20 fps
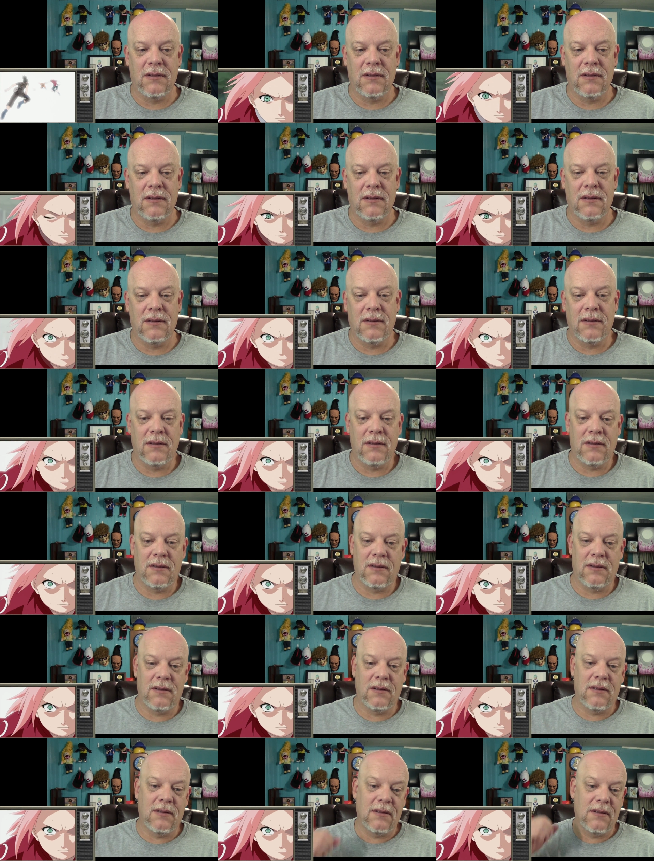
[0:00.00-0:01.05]

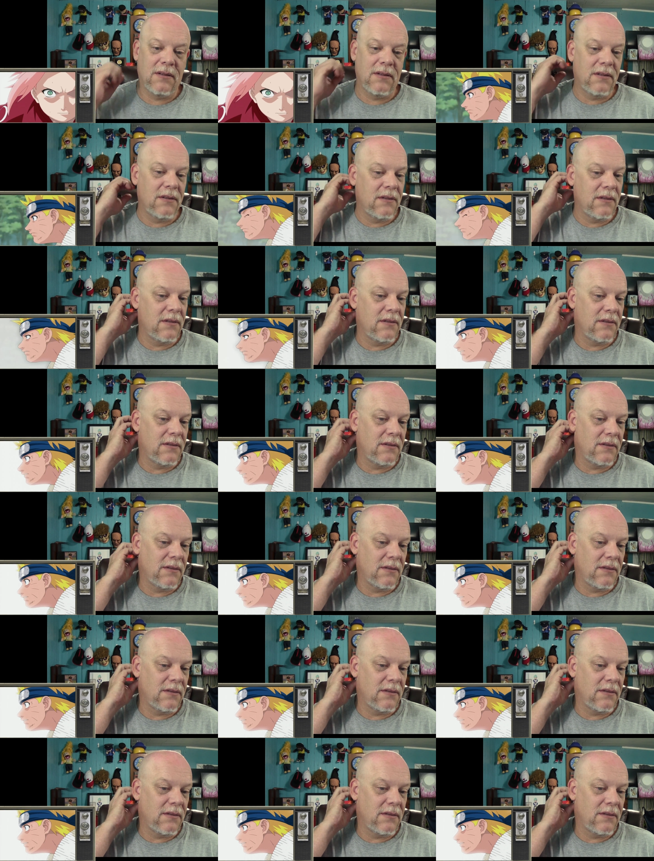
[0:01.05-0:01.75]
(no one is talking)